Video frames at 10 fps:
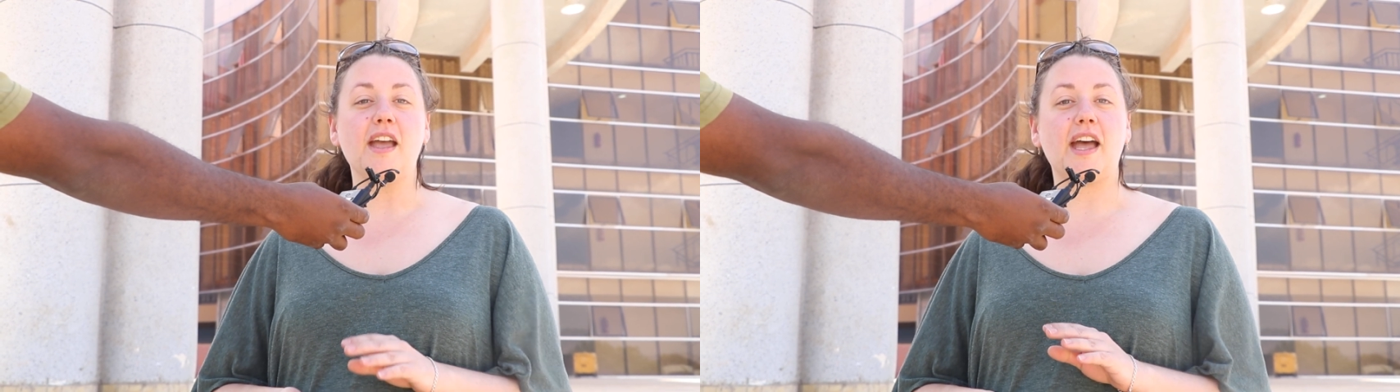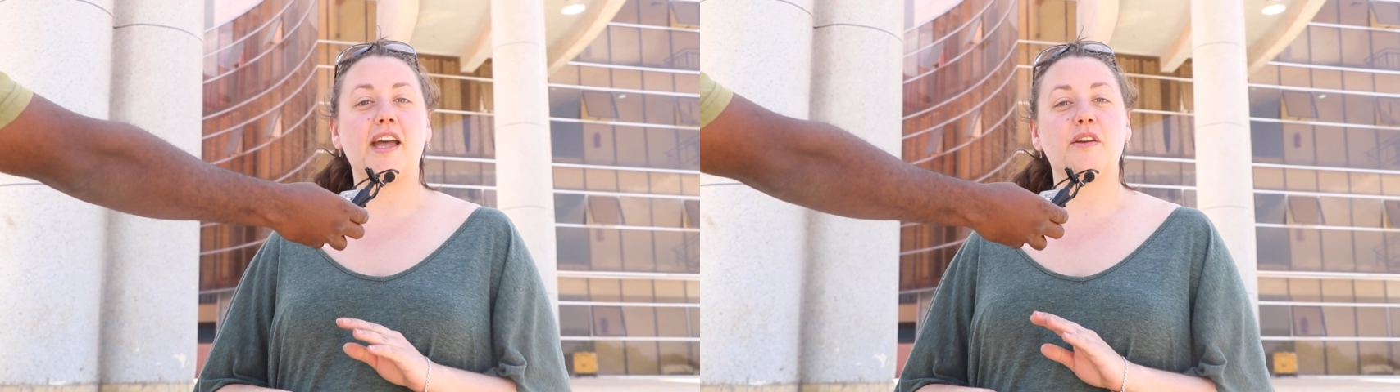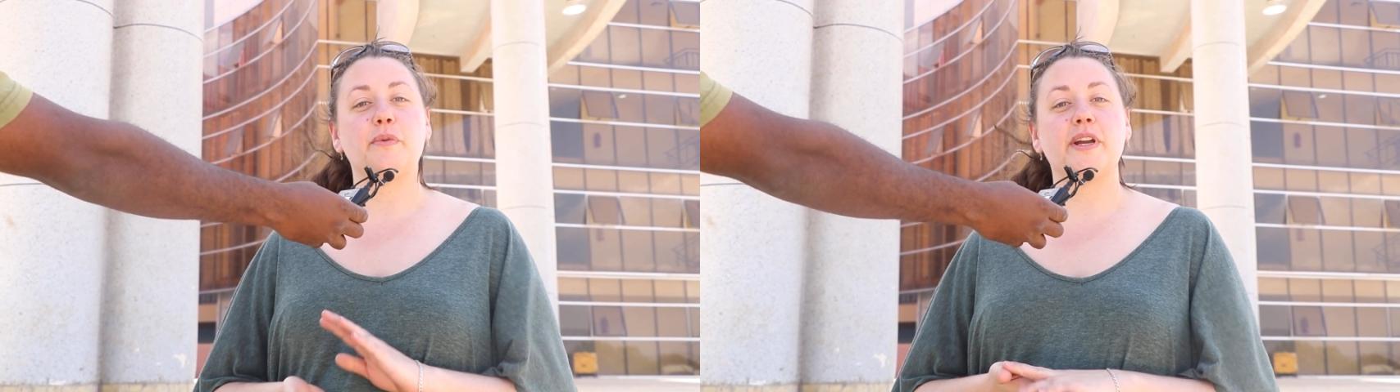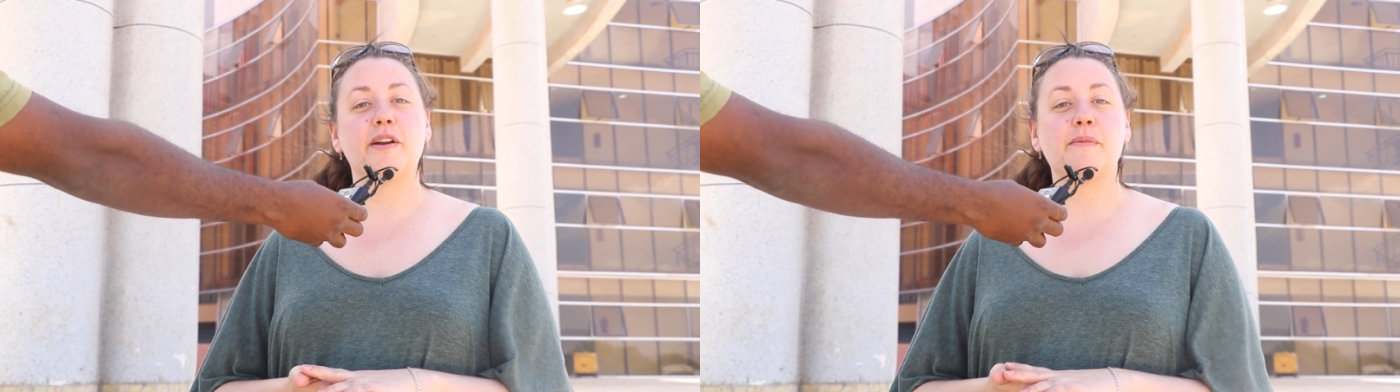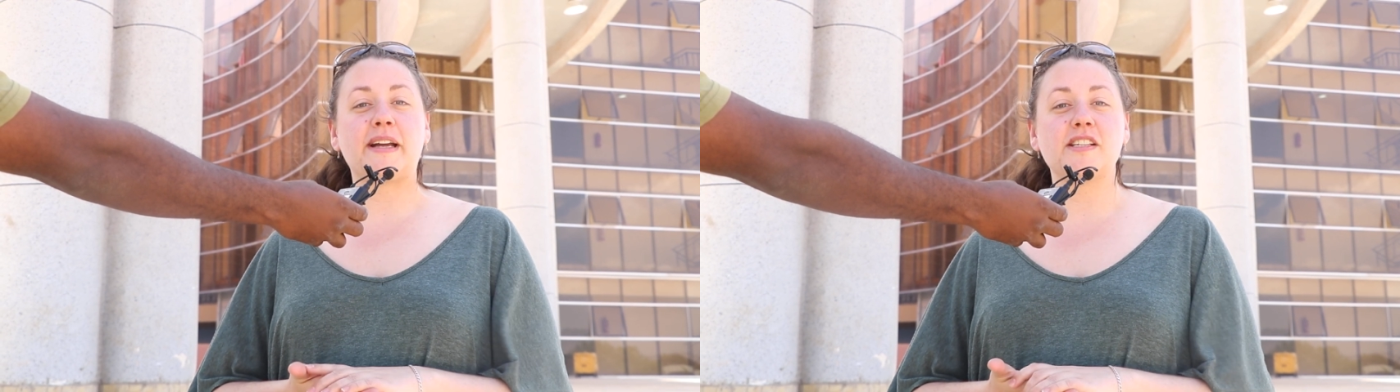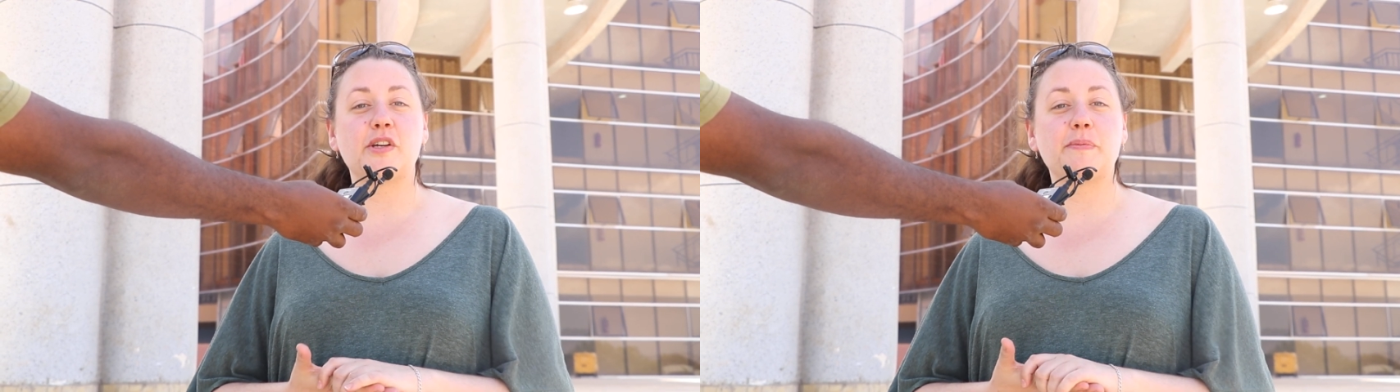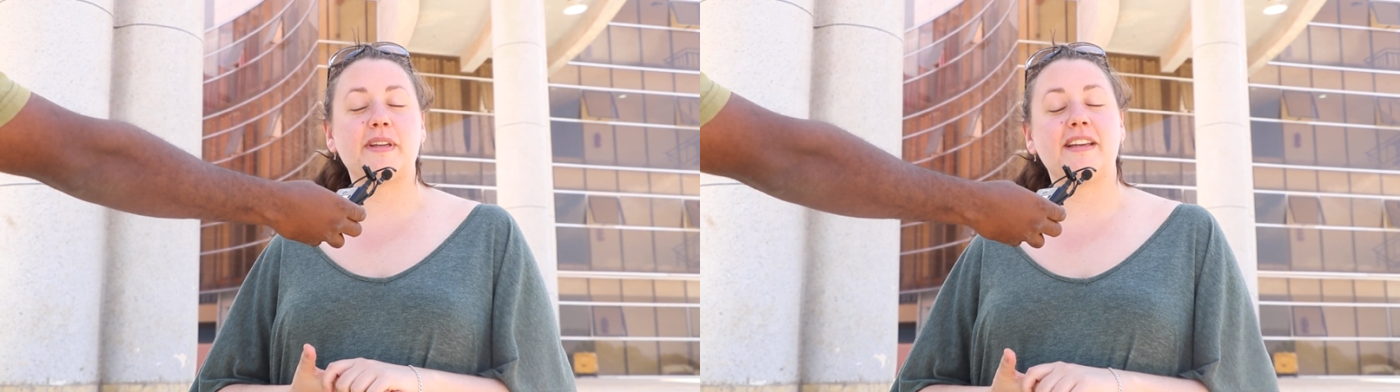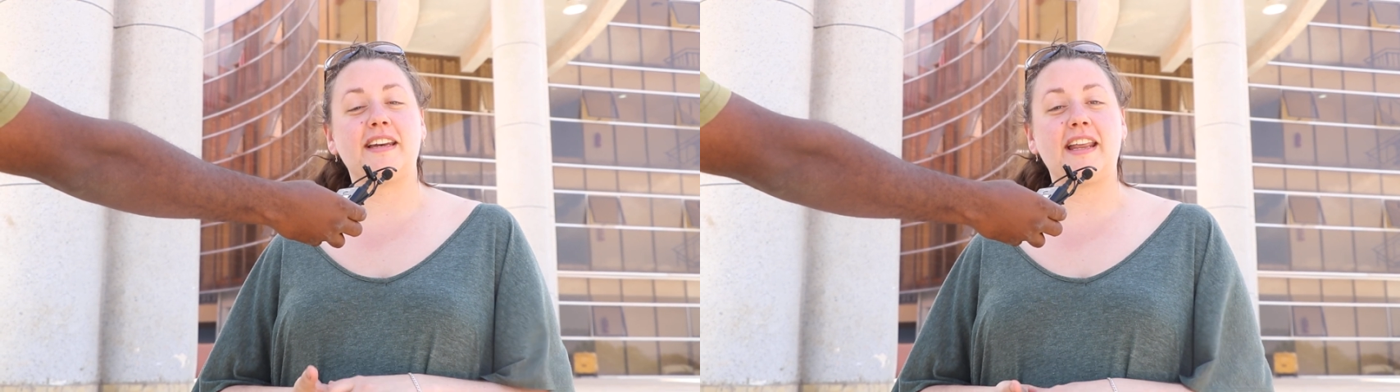And we're about to
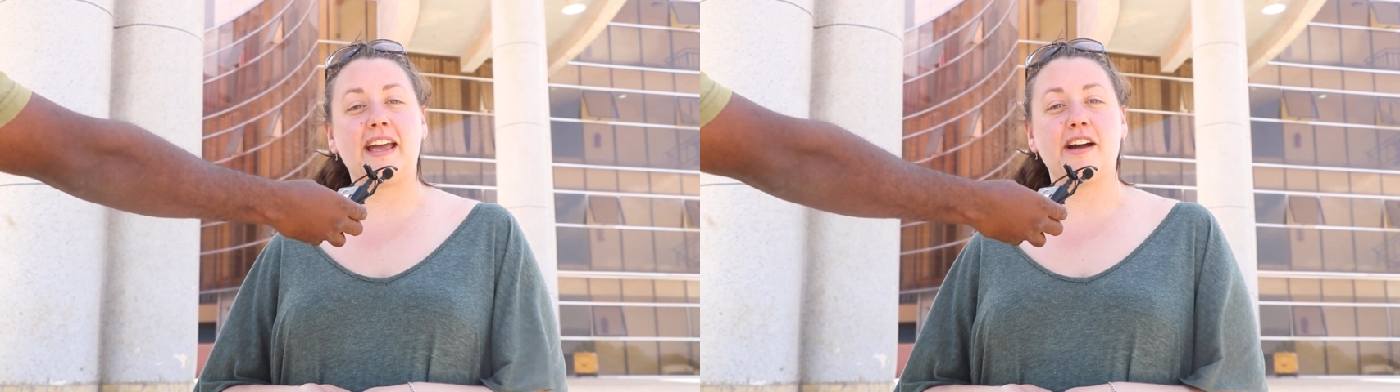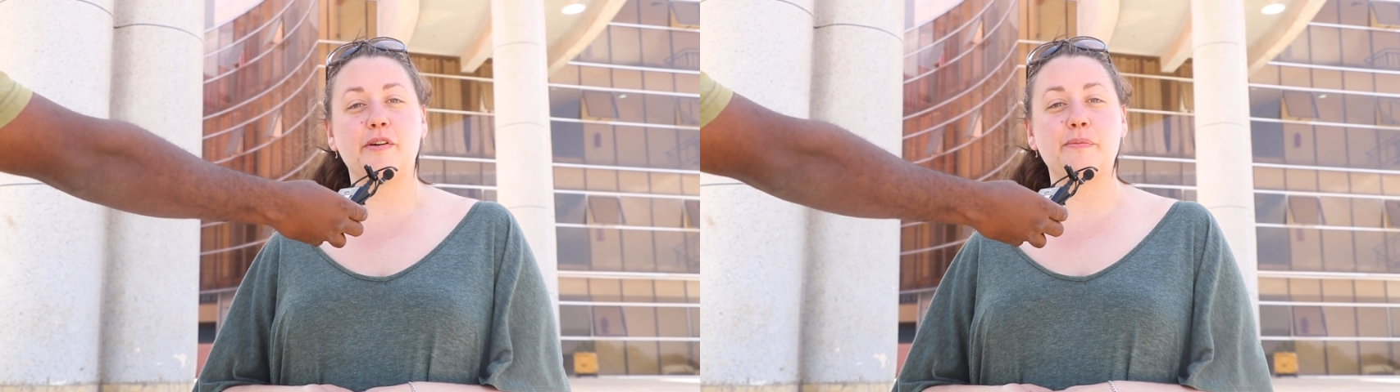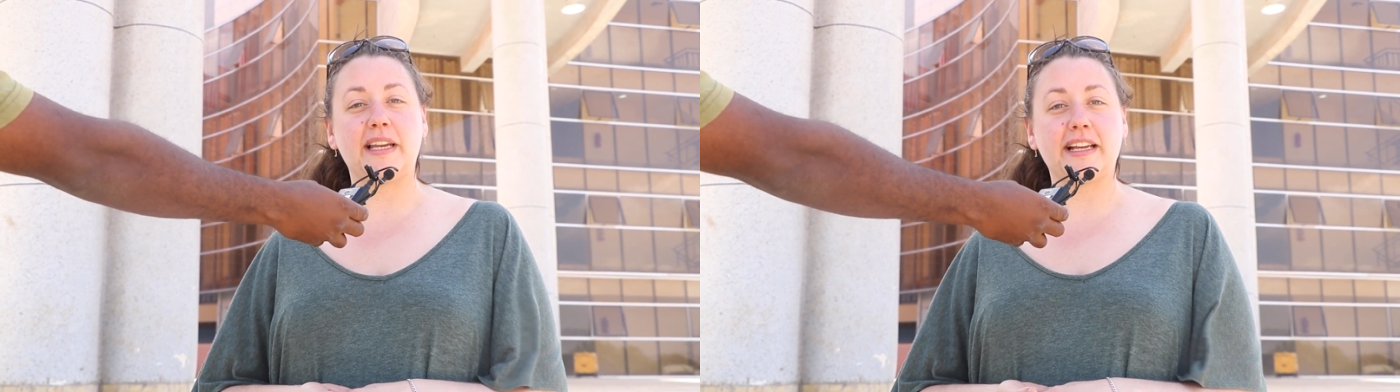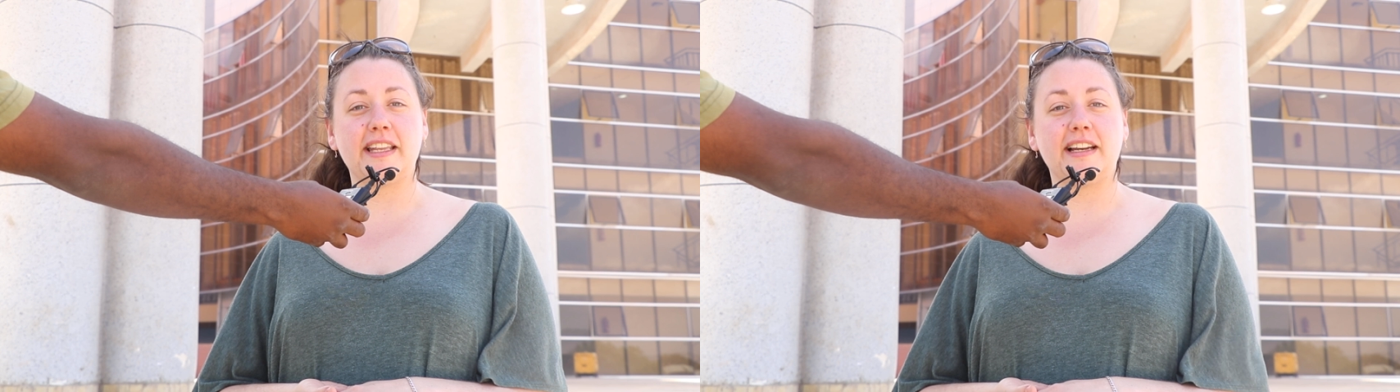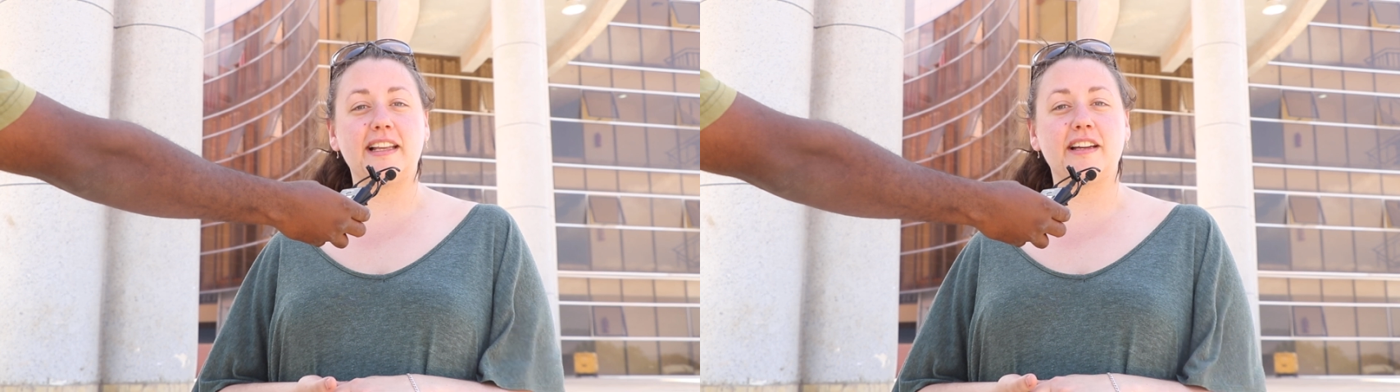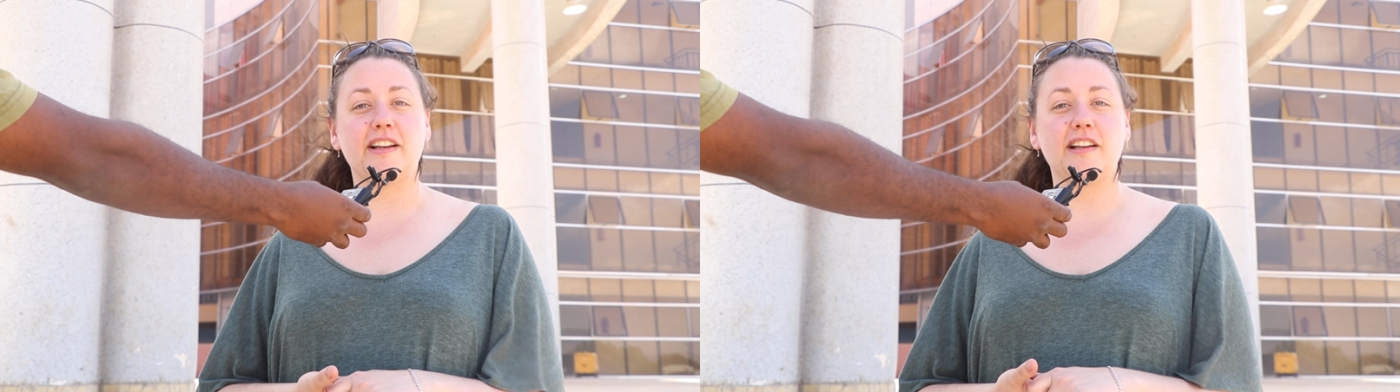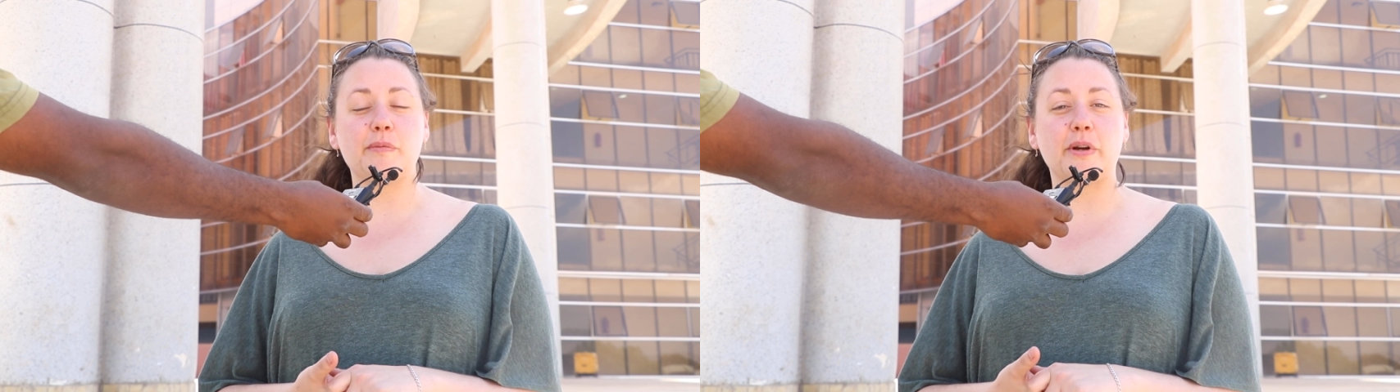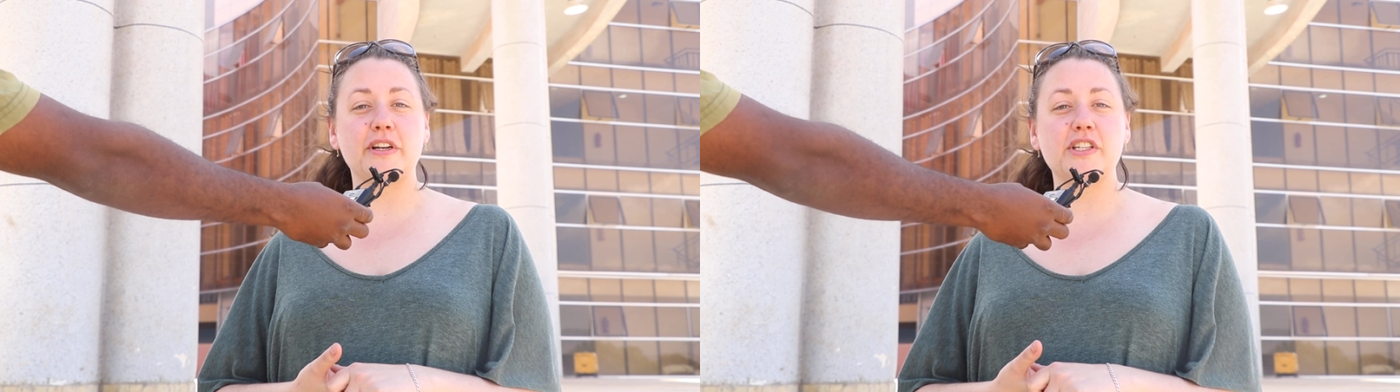open our molecular
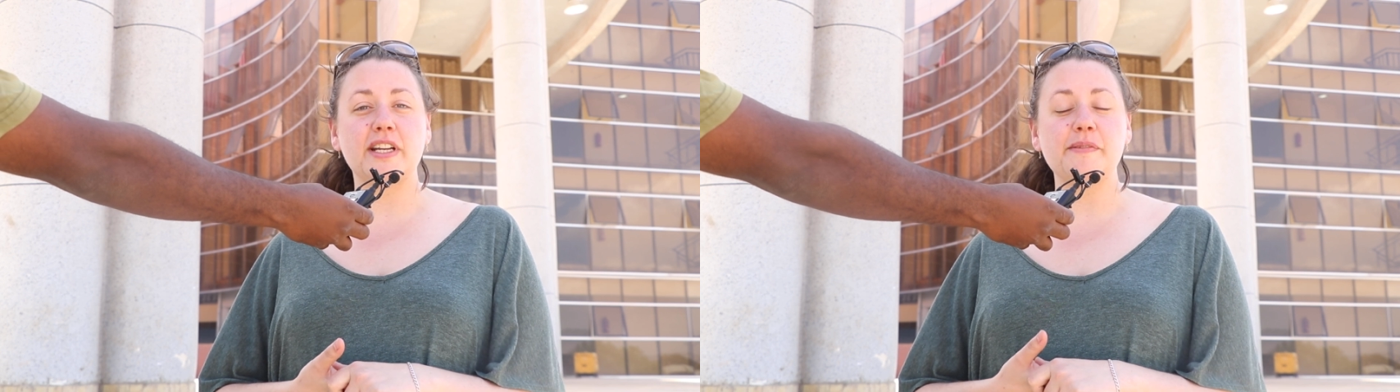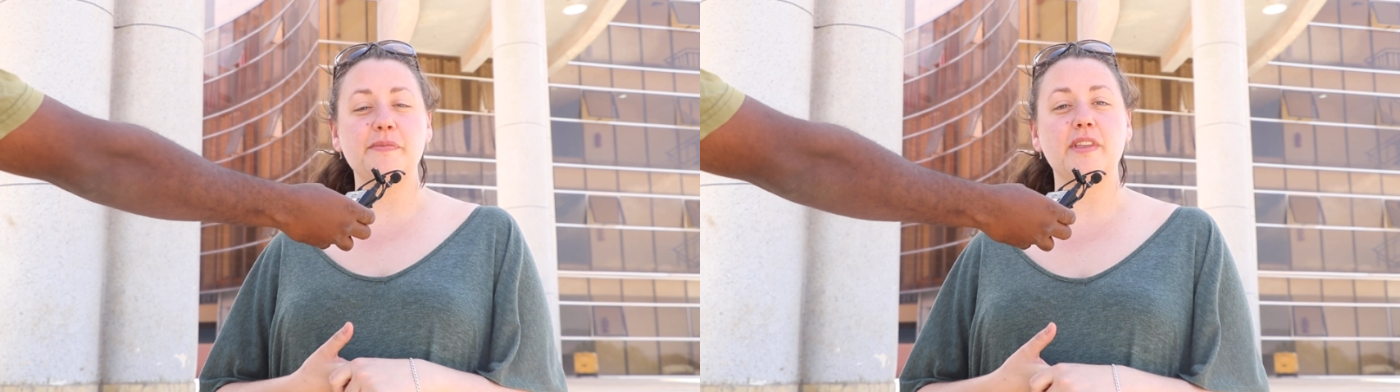laboratory.